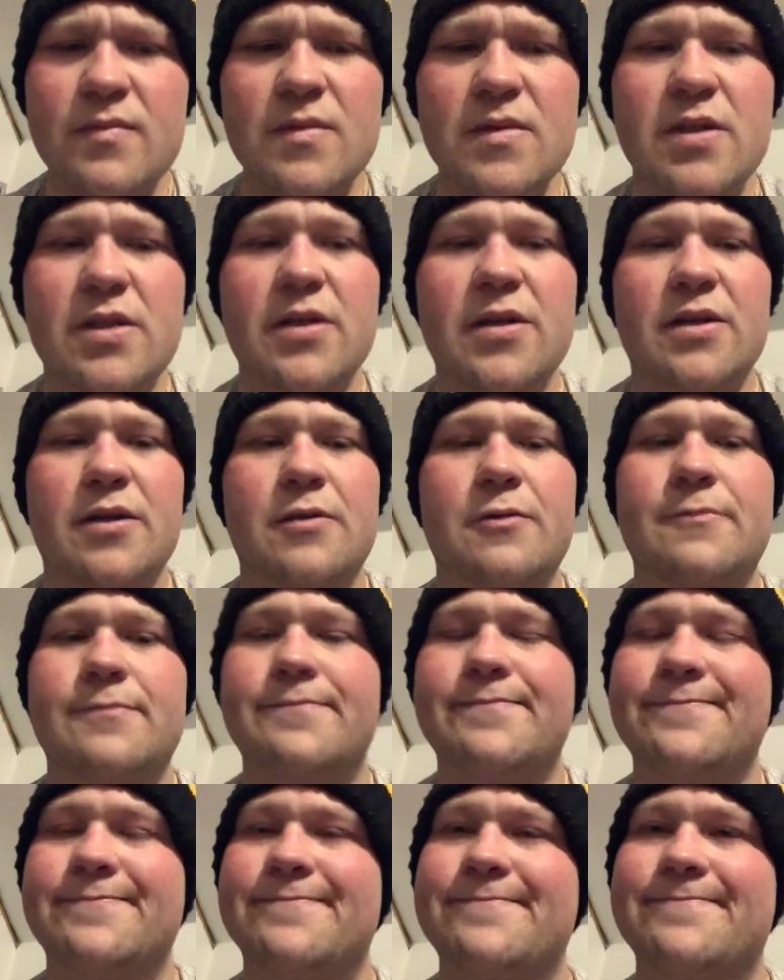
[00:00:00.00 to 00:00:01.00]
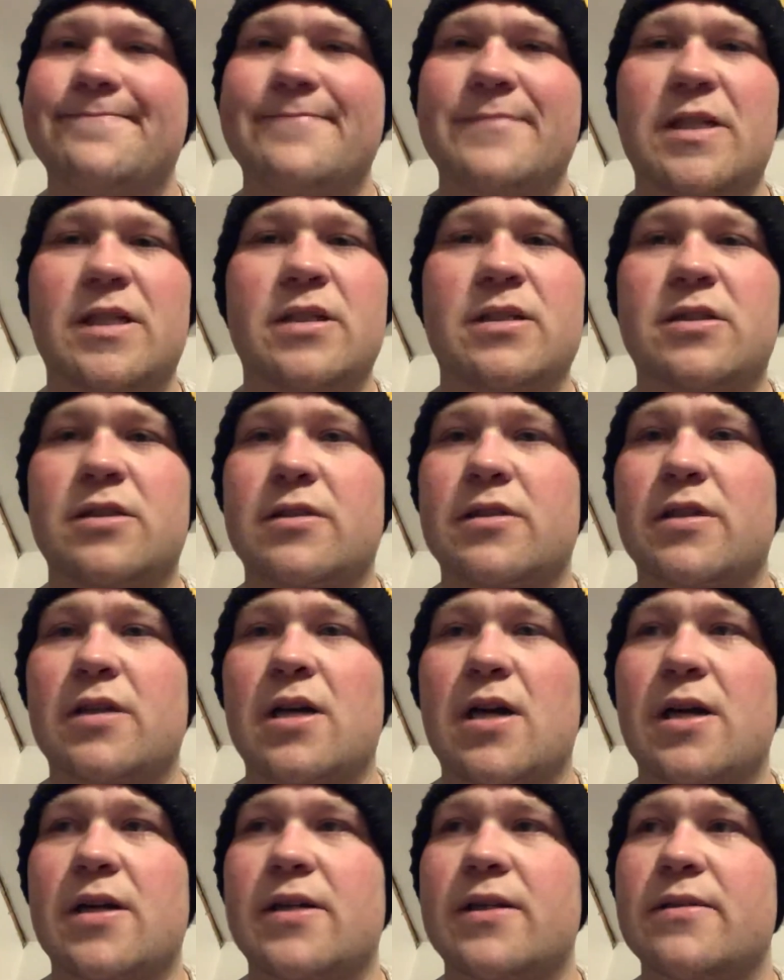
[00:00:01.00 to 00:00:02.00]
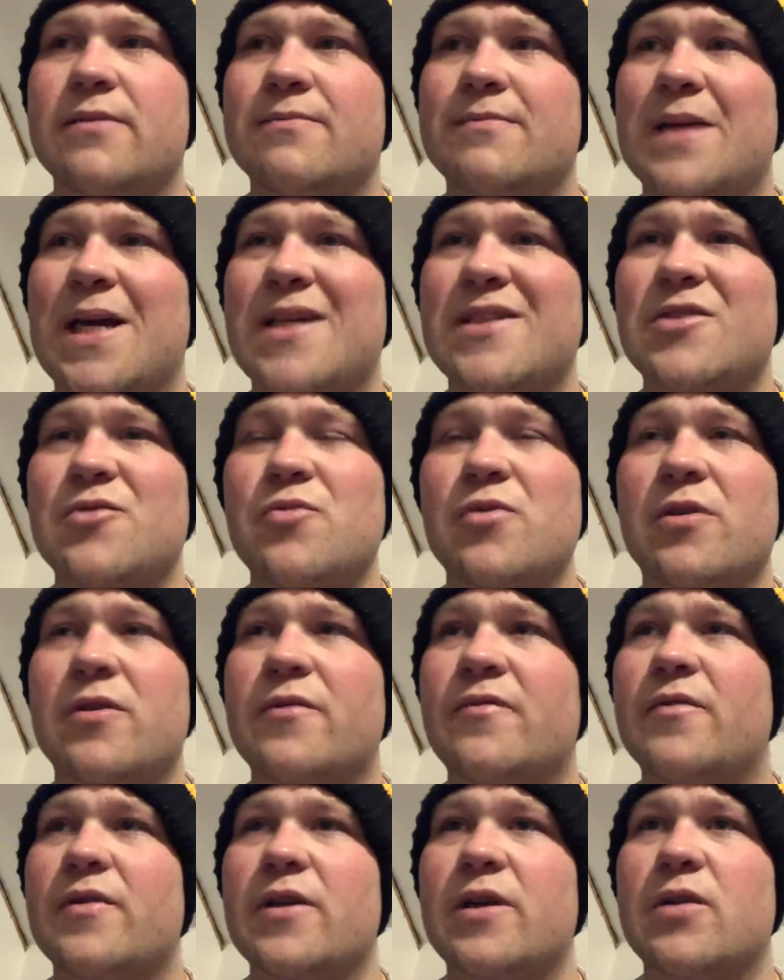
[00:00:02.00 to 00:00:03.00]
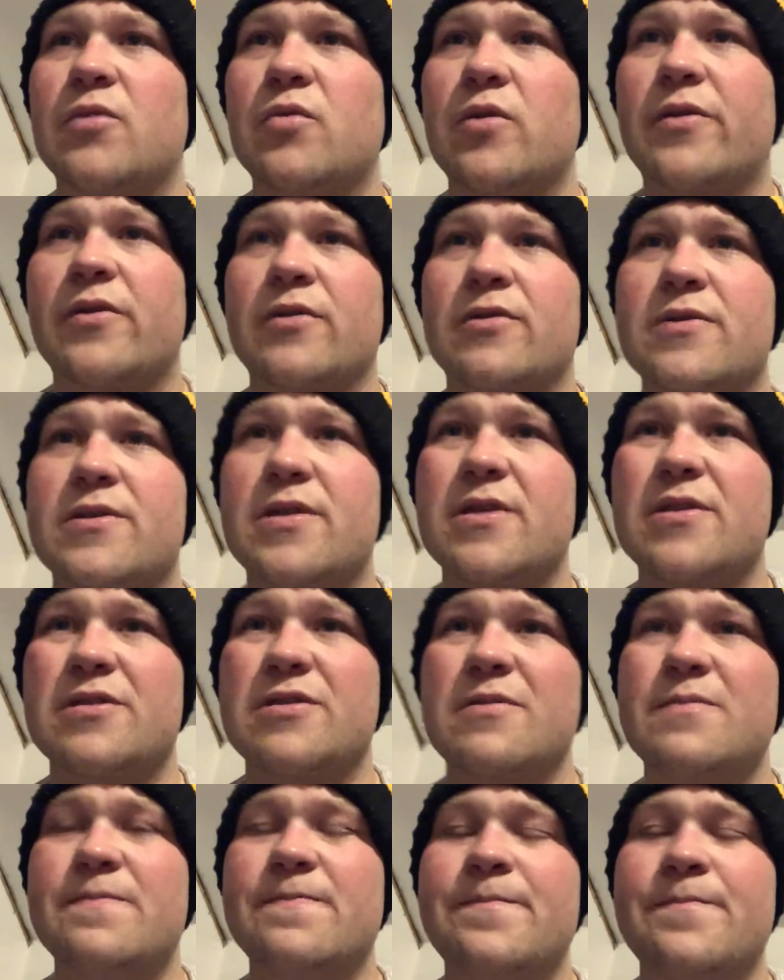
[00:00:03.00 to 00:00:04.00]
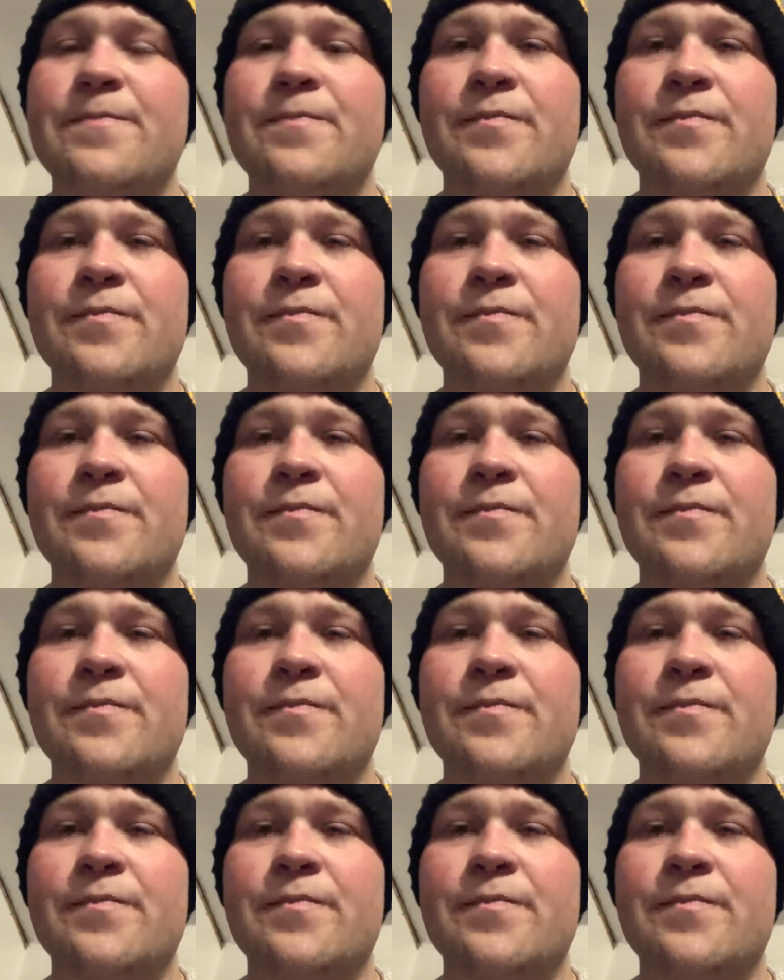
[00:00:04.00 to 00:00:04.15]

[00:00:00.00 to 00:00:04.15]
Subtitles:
you know, he's just a guy that hasn't really fit in with our system.